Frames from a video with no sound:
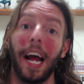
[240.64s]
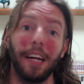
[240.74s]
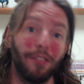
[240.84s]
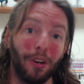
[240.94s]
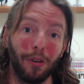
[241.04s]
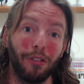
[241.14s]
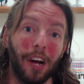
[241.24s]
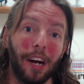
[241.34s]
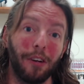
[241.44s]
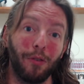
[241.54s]
I had zero
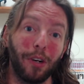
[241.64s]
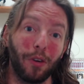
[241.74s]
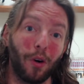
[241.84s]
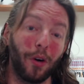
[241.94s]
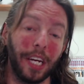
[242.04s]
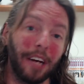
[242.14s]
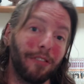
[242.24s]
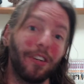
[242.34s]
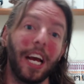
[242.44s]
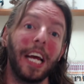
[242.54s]
desire to re-record it
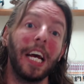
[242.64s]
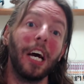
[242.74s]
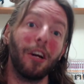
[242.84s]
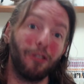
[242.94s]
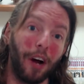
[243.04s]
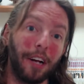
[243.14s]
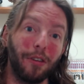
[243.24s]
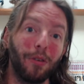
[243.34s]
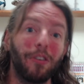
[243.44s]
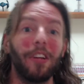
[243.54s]
yesterday. Tried to
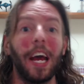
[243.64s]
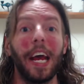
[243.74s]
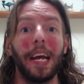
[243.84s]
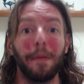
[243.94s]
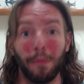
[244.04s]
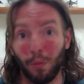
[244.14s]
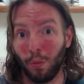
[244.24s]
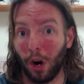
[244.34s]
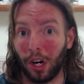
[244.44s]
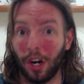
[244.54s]
do it today.
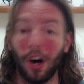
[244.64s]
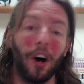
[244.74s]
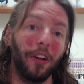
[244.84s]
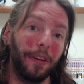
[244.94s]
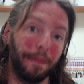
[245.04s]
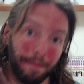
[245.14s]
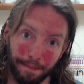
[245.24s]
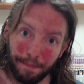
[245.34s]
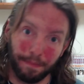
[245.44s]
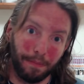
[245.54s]
Work called.
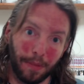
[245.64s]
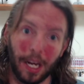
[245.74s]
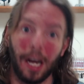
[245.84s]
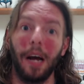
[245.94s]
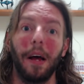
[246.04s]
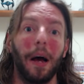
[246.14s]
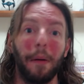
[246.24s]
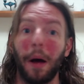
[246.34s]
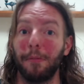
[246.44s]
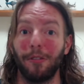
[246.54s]

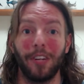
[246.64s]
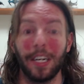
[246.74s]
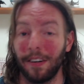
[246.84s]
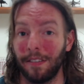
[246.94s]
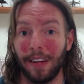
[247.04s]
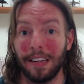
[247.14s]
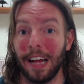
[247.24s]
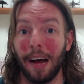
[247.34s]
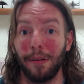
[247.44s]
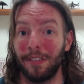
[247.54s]
I'm just here
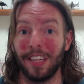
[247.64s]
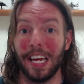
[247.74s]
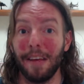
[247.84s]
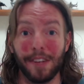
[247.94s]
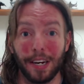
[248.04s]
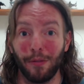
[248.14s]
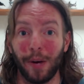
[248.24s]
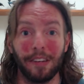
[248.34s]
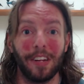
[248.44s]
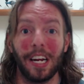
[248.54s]
now. It's the evening of
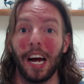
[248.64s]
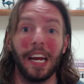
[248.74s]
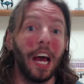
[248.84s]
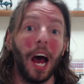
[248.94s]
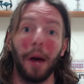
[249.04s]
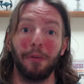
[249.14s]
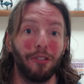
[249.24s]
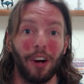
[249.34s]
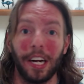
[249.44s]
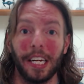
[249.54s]
Wednesday night. I'm
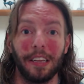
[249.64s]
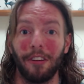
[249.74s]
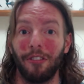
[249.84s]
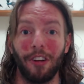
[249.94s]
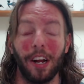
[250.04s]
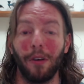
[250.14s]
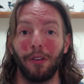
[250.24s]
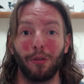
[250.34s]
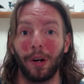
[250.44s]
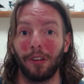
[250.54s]
just trying to get this shit out
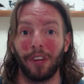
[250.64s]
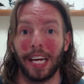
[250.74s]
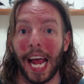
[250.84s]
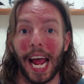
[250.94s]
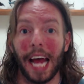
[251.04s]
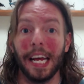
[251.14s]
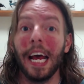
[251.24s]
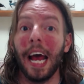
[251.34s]
as quick as I can